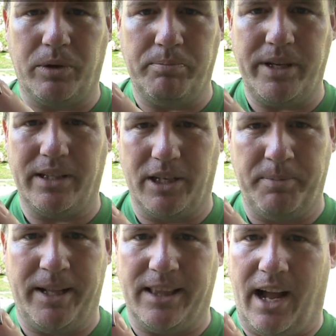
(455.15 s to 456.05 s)
will be a little
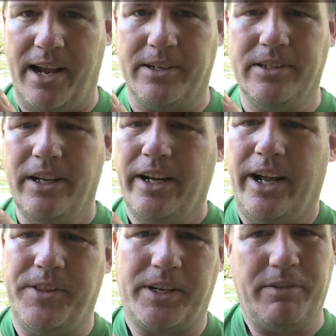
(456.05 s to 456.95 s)
bit lighter,
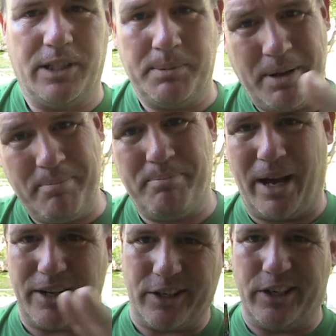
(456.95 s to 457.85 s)
and they'll give you a little bit
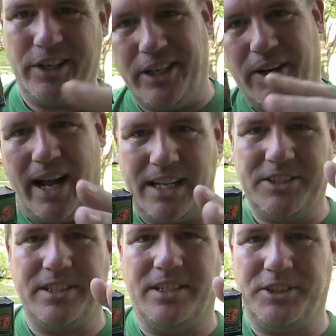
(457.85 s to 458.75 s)
better, you know, ag
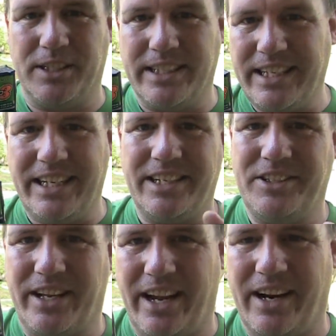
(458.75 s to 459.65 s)
agility in
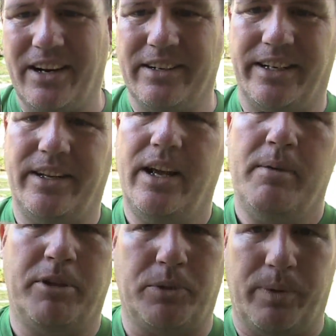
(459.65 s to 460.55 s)
the air, and
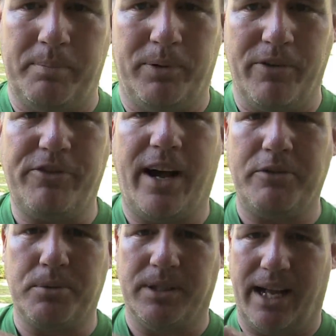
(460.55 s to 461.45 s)
but the one point
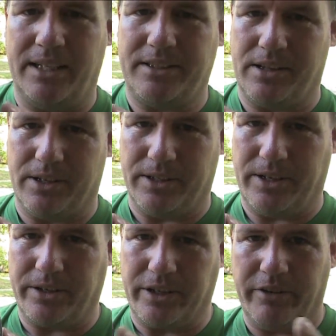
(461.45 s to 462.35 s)
fives will last a little
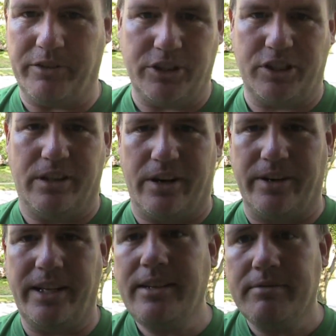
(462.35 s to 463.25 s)
longer. If you're just
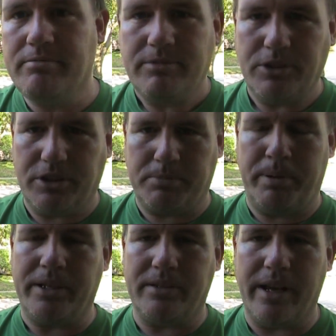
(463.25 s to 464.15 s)
learning, you just
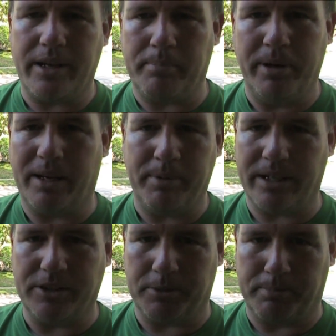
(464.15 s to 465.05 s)
pick, take your pick,
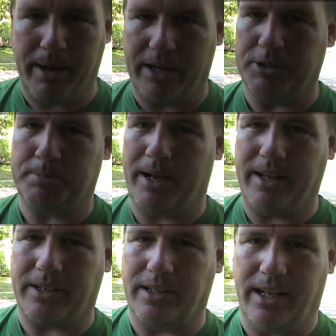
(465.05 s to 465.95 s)
because your battery's probably
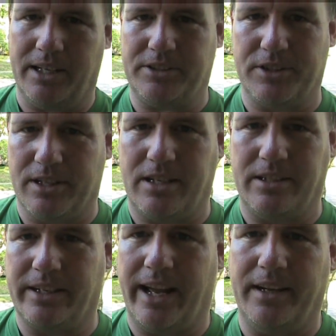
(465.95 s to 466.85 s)
not going to last as
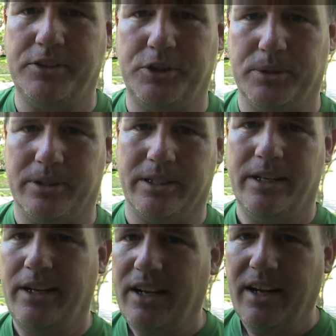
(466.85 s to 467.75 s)
long as your
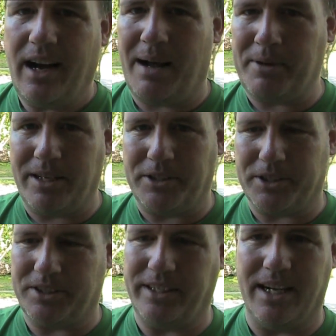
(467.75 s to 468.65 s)
hobby
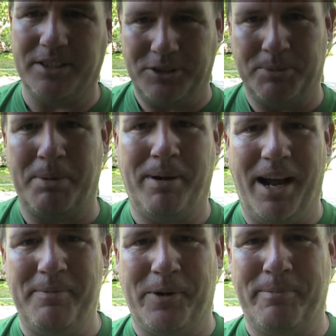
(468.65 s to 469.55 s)
interest does, and you'll be
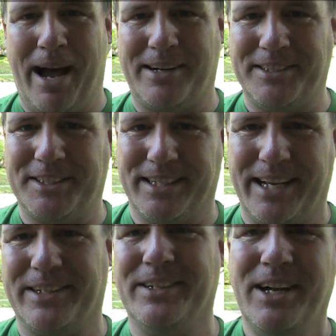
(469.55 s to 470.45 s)
buying more batteries later